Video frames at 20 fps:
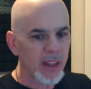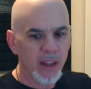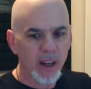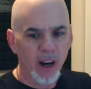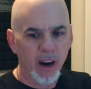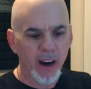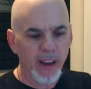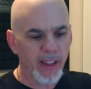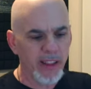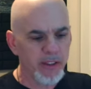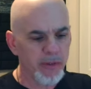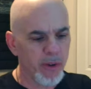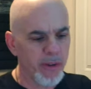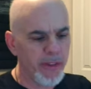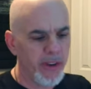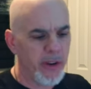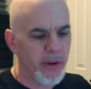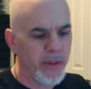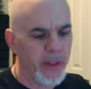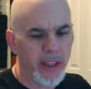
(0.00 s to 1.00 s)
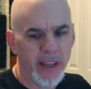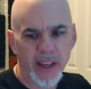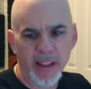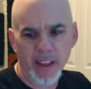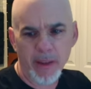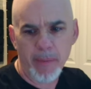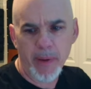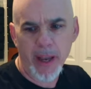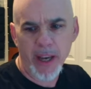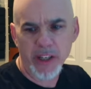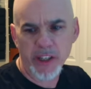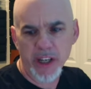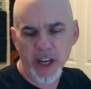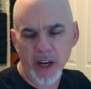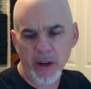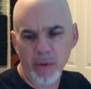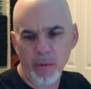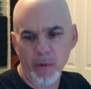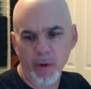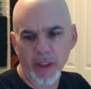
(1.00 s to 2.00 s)
all right, let's review the daily paycheck
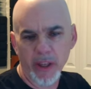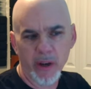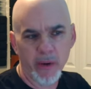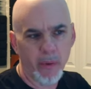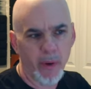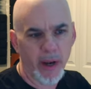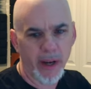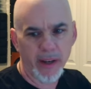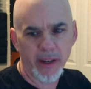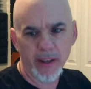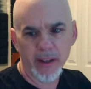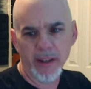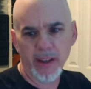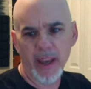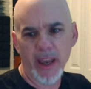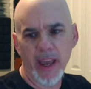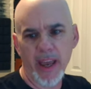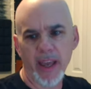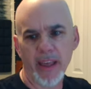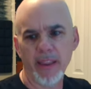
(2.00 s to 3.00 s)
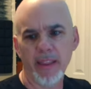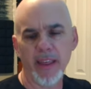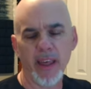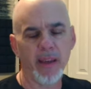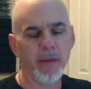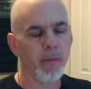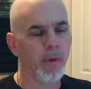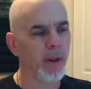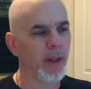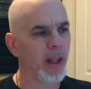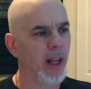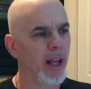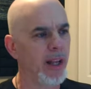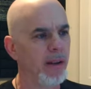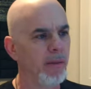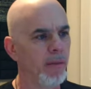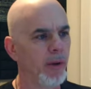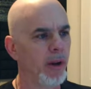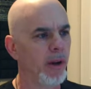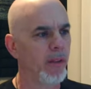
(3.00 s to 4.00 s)
really quick, and then we'll uh,
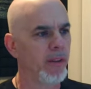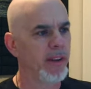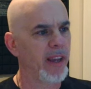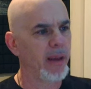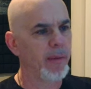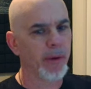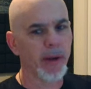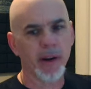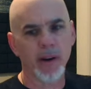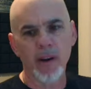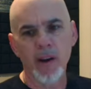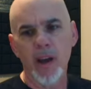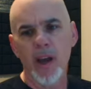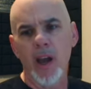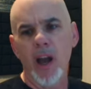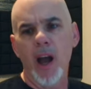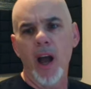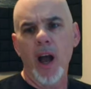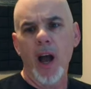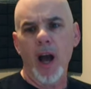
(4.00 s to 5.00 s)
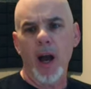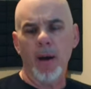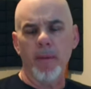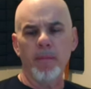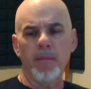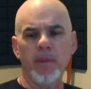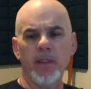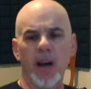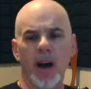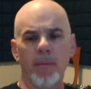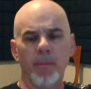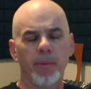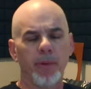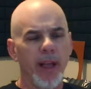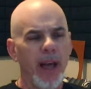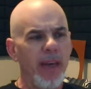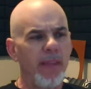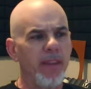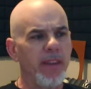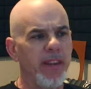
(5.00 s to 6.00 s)
we'll go to the table here. Um, I'm
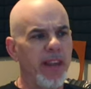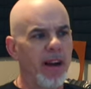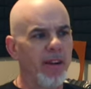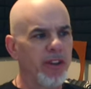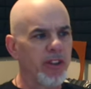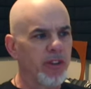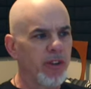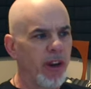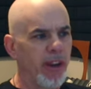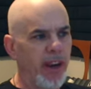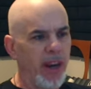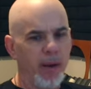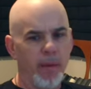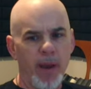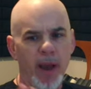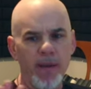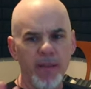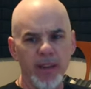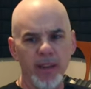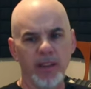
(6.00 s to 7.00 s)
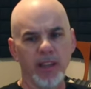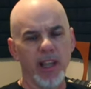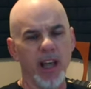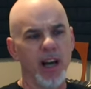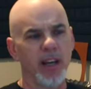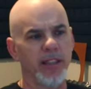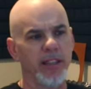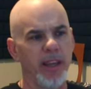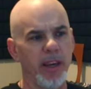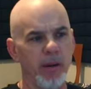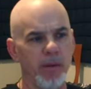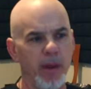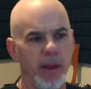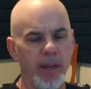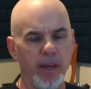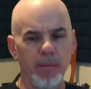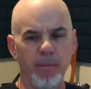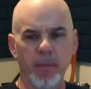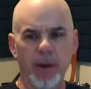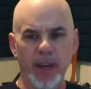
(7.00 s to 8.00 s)
playing the Dallas Drawdown. We haven't logged any any
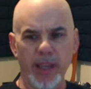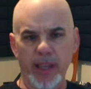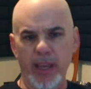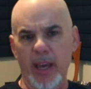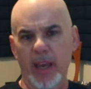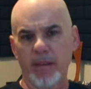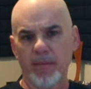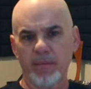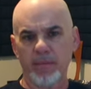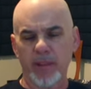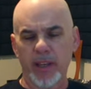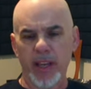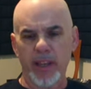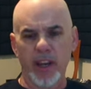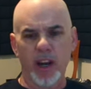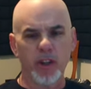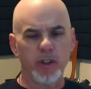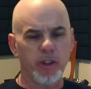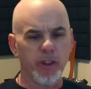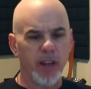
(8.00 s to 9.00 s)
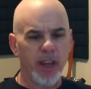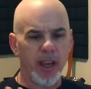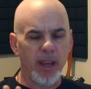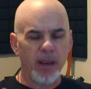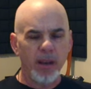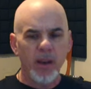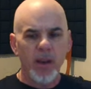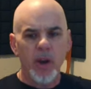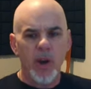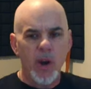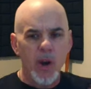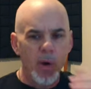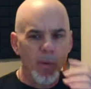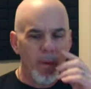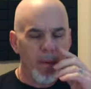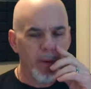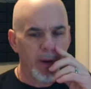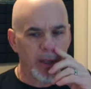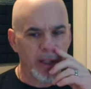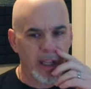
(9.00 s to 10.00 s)
money yet. Okay, yesterday we
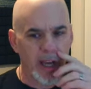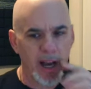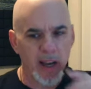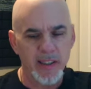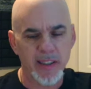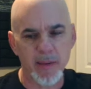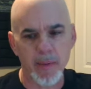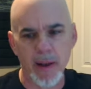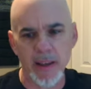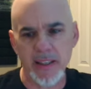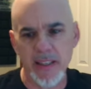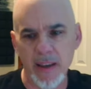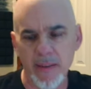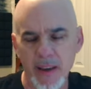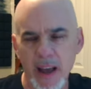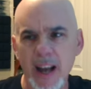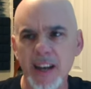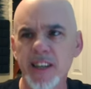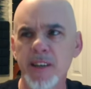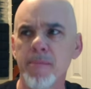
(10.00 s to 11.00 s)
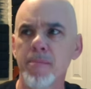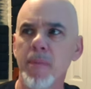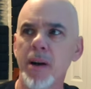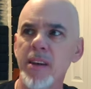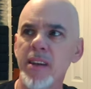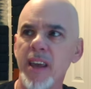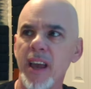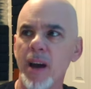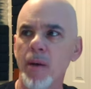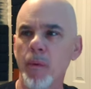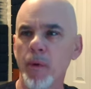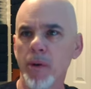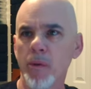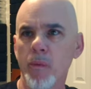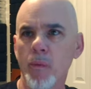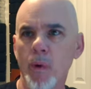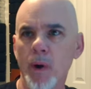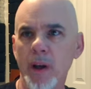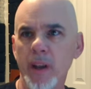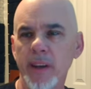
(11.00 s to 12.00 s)
would have lost about seven. Actually, Monday I would have
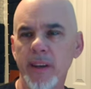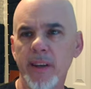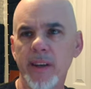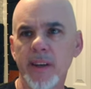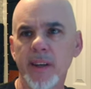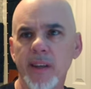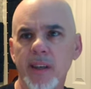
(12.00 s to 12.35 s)
won